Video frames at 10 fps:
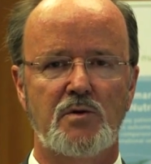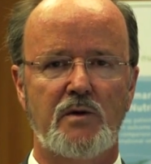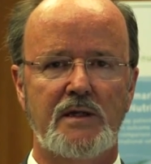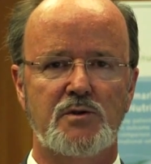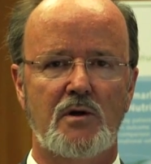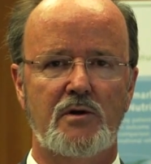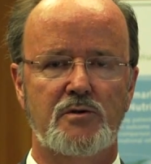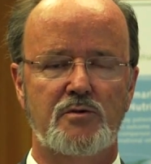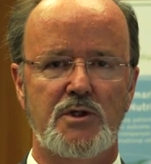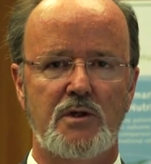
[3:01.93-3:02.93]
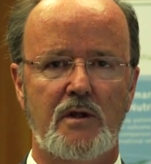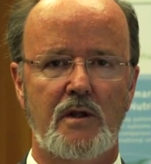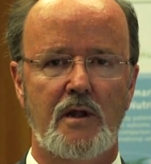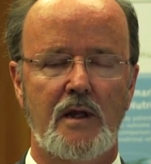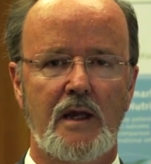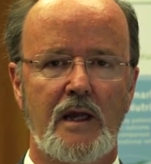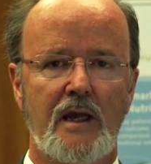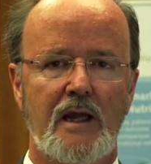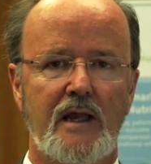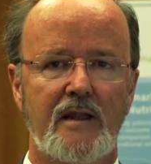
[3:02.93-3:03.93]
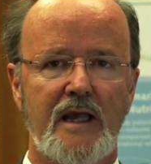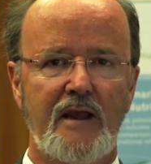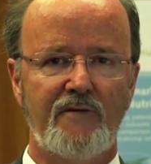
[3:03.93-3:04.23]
to enteral nutrition. And they